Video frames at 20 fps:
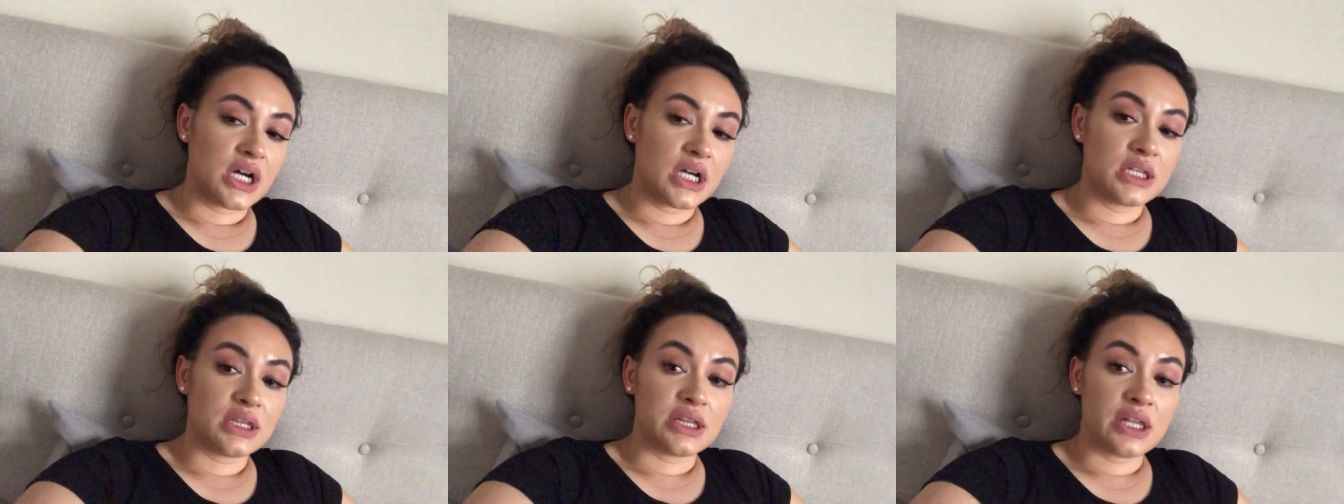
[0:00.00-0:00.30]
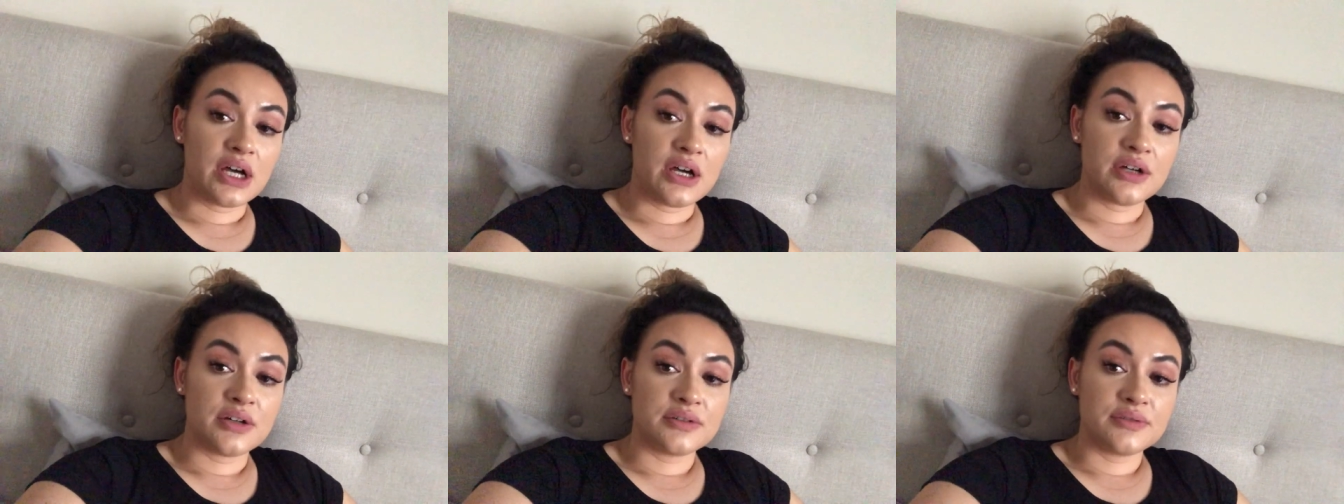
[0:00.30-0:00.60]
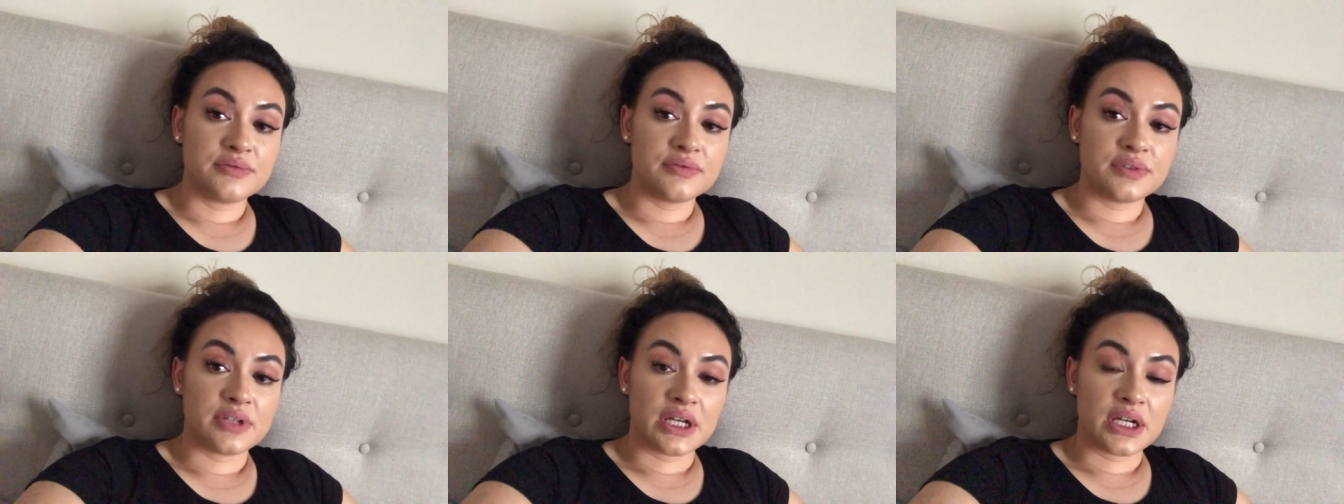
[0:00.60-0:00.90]
I
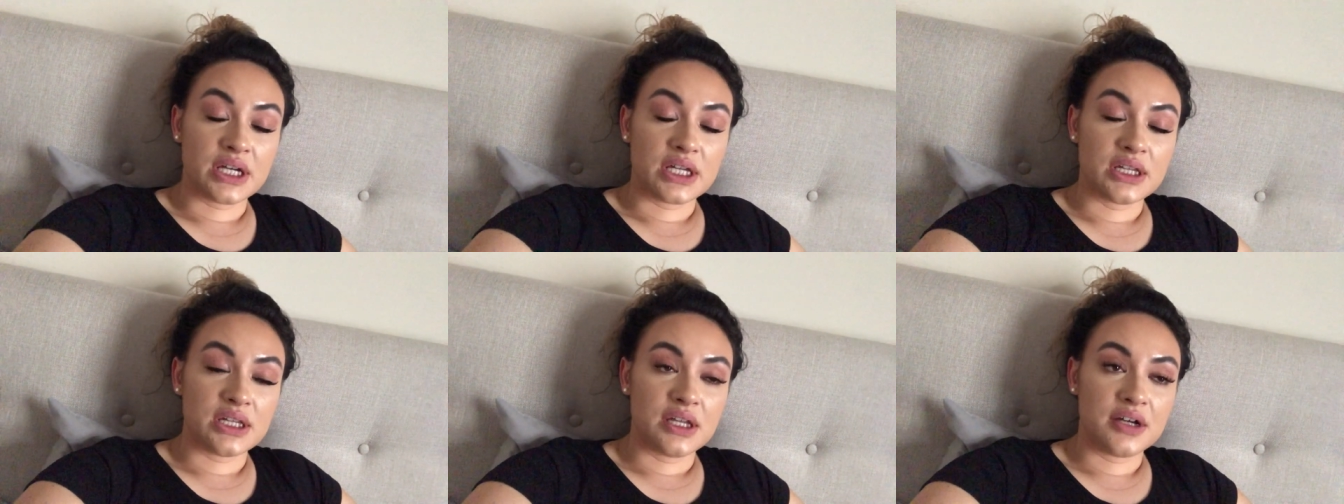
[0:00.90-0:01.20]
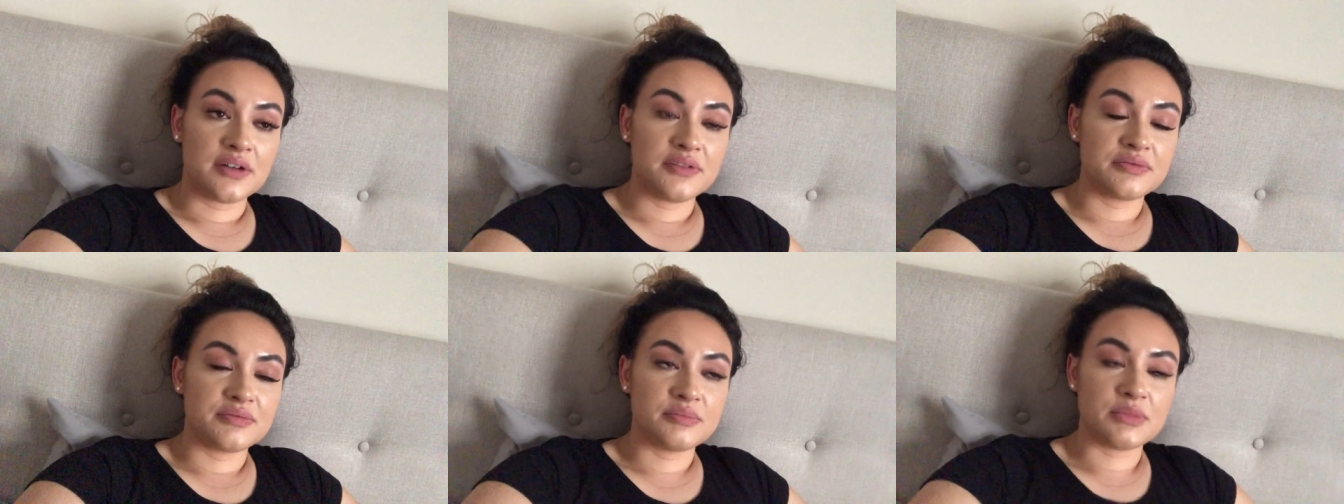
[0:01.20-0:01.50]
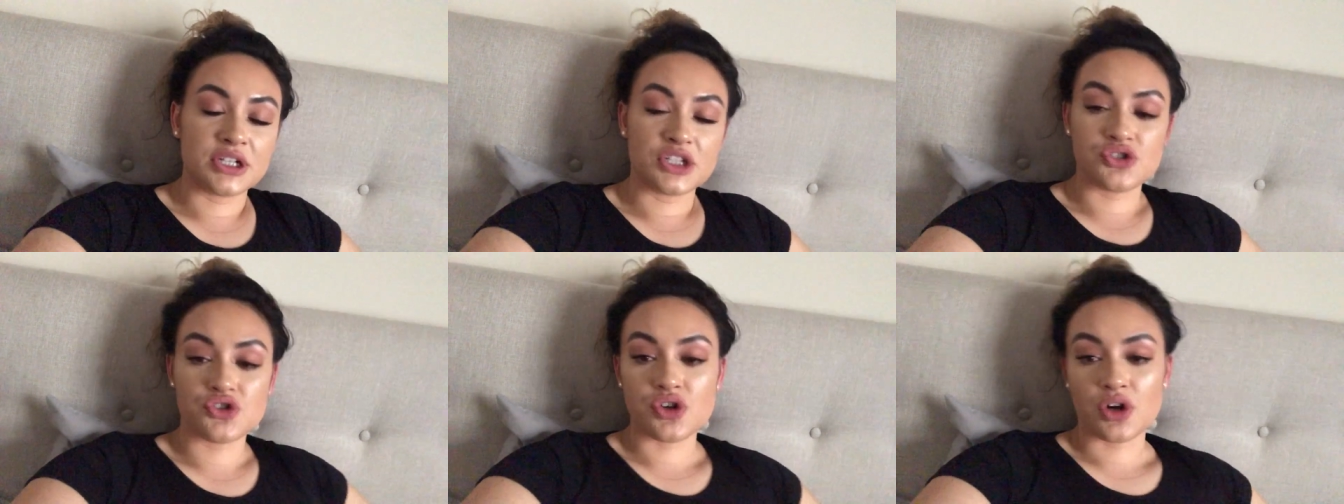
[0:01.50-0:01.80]
love, like, I love
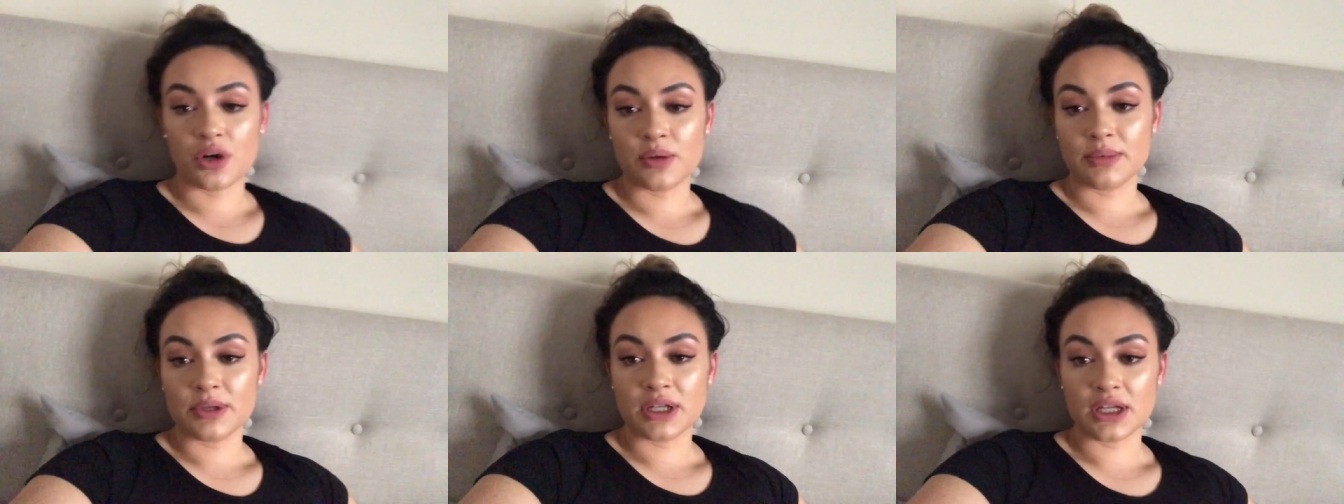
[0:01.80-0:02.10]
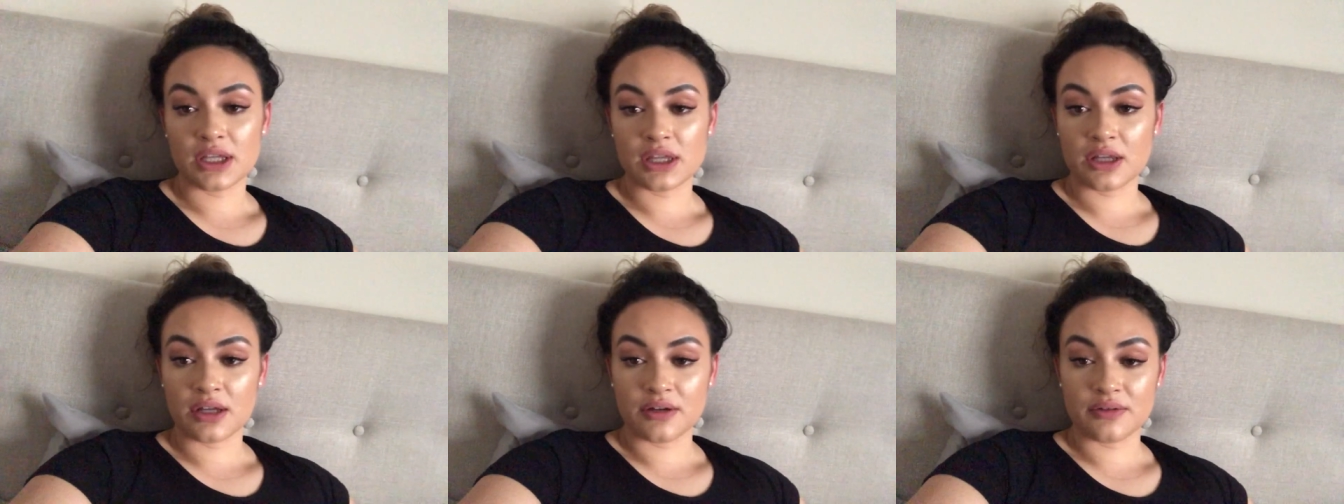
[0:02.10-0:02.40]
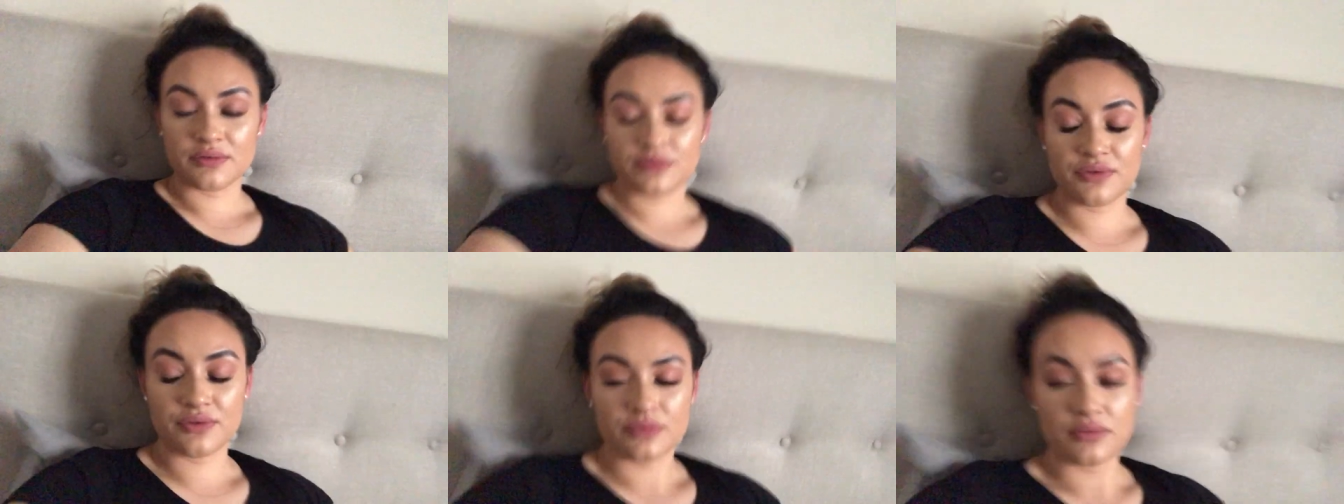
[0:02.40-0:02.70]
my job and I
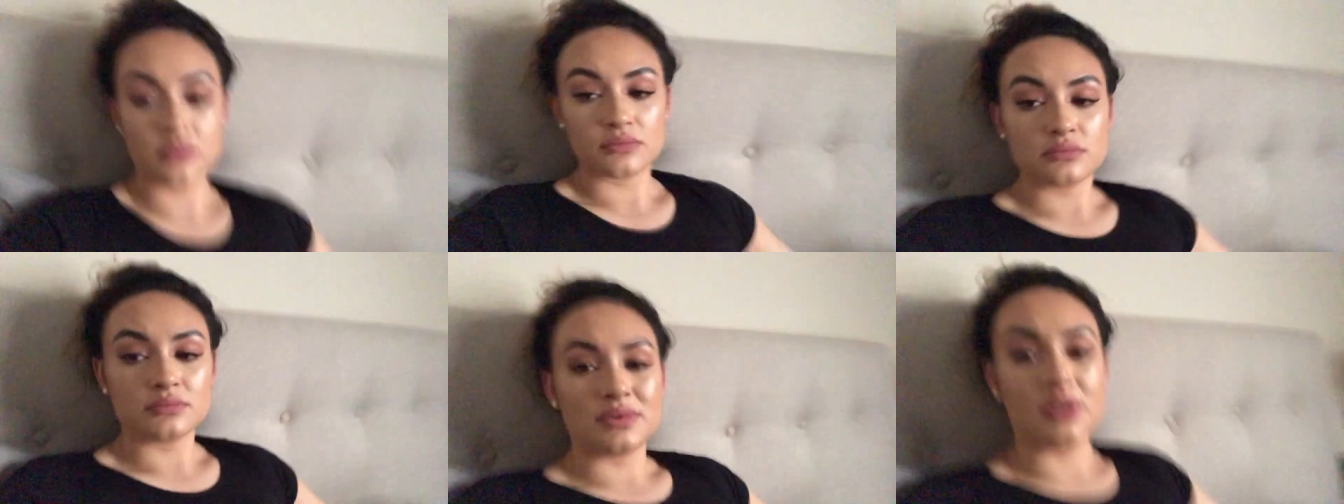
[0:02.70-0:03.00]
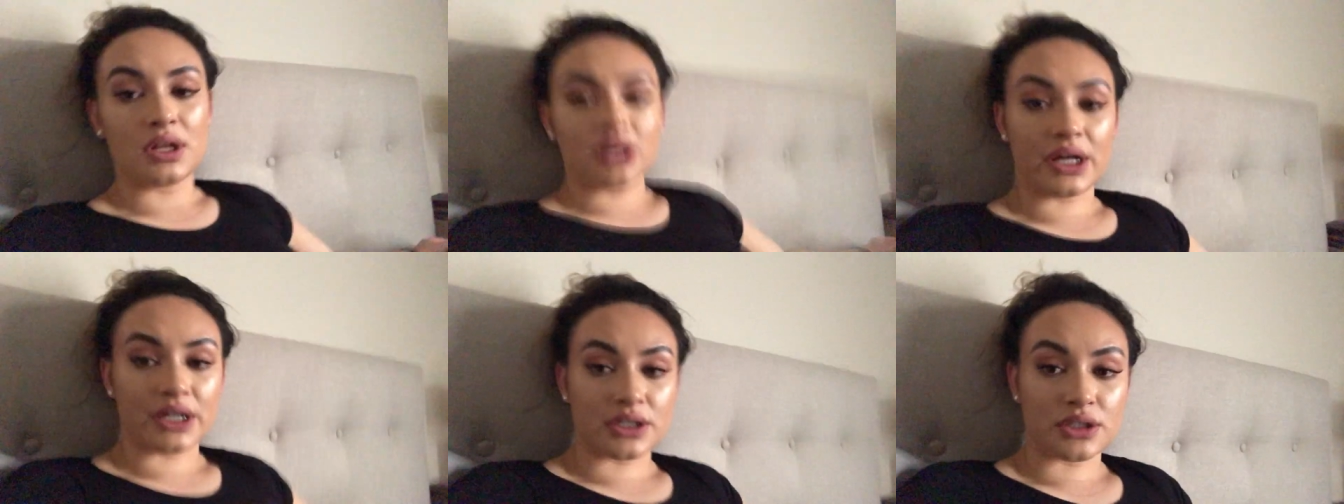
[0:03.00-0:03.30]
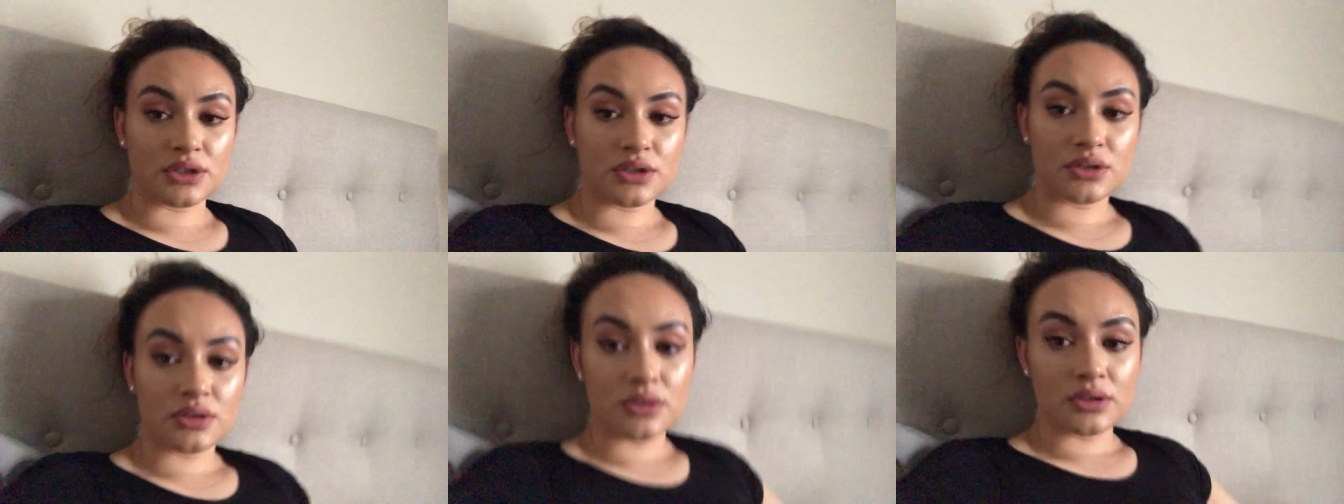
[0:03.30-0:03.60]
love,
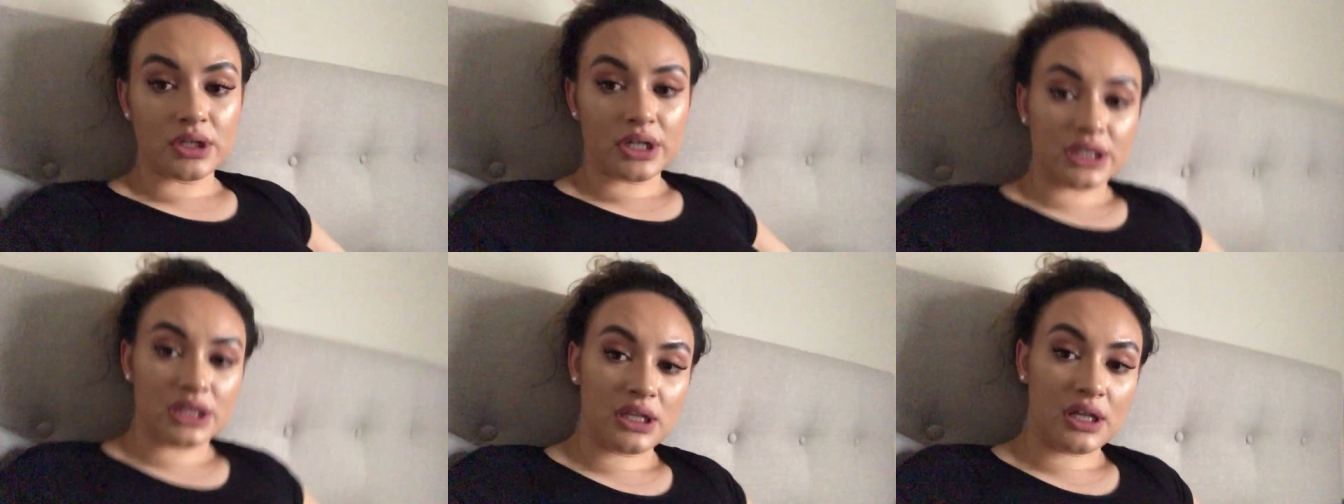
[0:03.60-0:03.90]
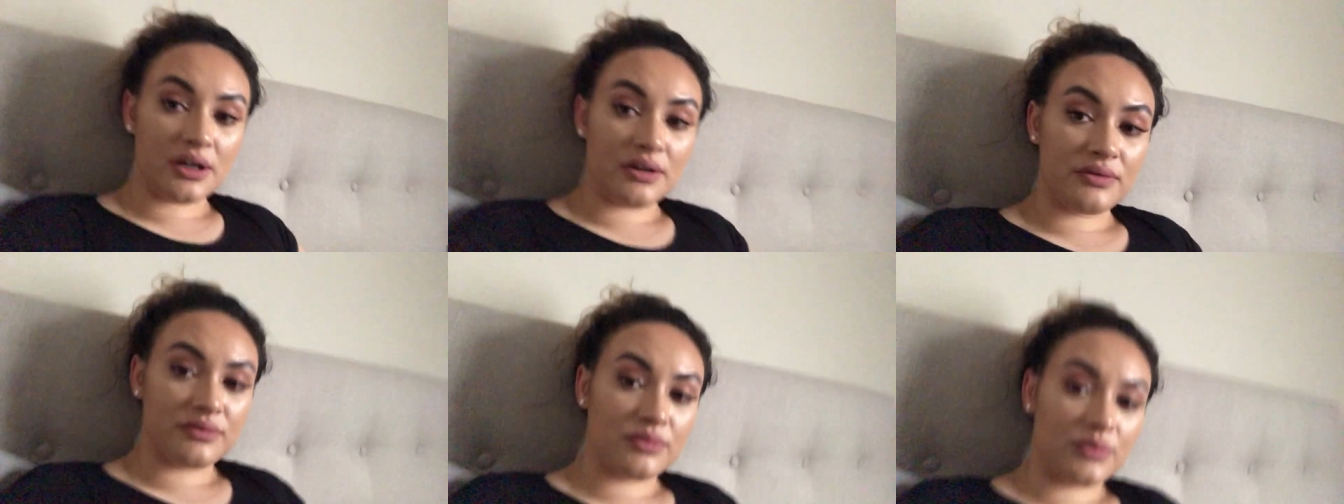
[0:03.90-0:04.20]
like, I love